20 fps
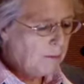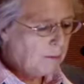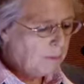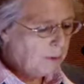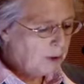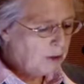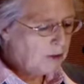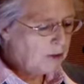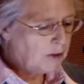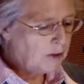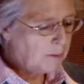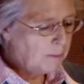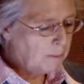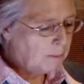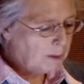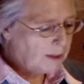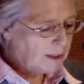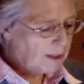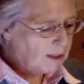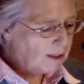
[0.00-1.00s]
But
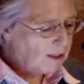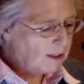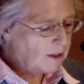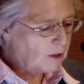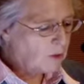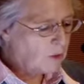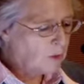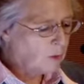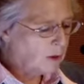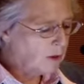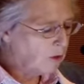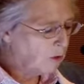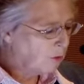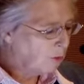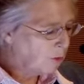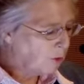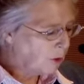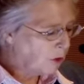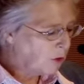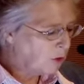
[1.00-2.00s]
Benedict, who was the
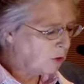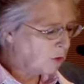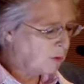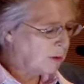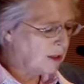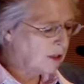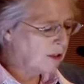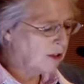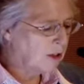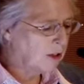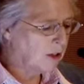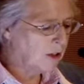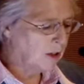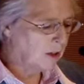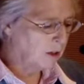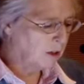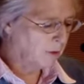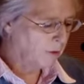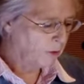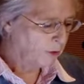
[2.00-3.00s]
first curator
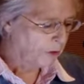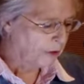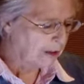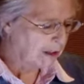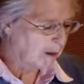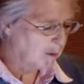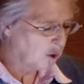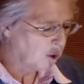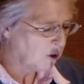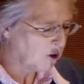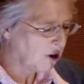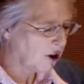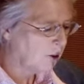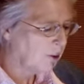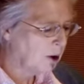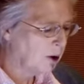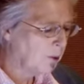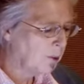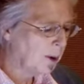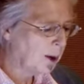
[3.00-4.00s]
of the Rodin
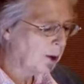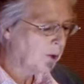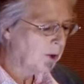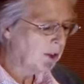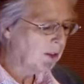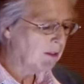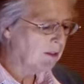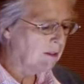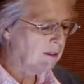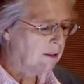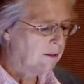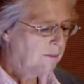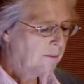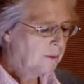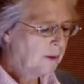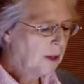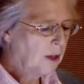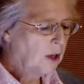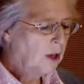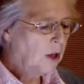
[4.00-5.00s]
Museum in Paris,
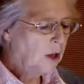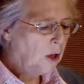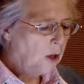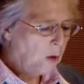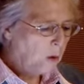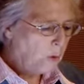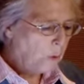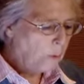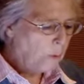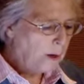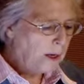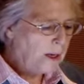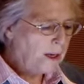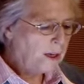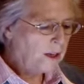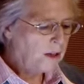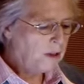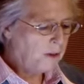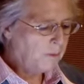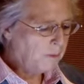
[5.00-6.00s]

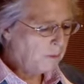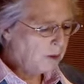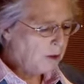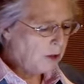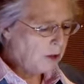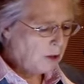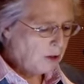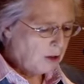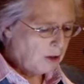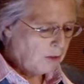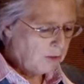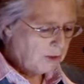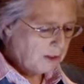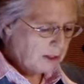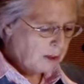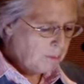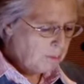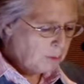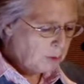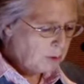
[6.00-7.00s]
aware of their
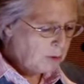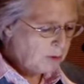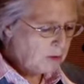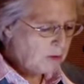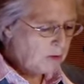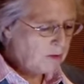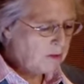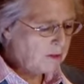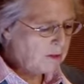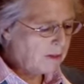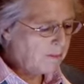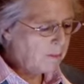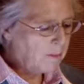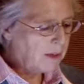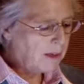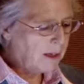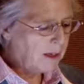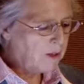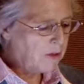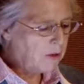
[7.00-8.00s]
importance
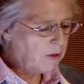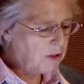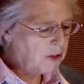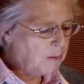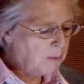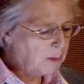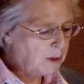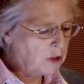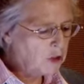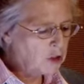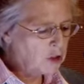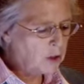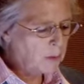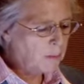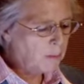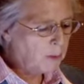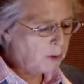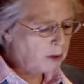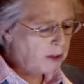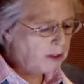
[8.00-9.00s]
as a departure
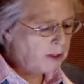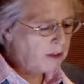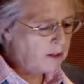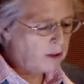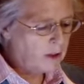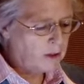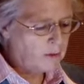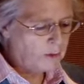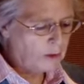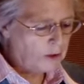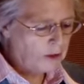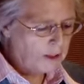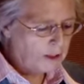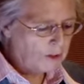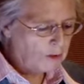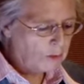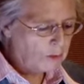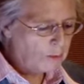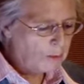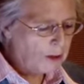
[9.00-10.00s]
point of
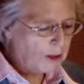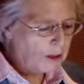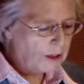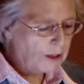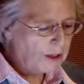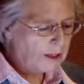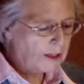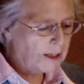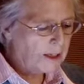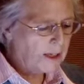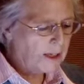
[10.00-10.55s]
Rodin's work,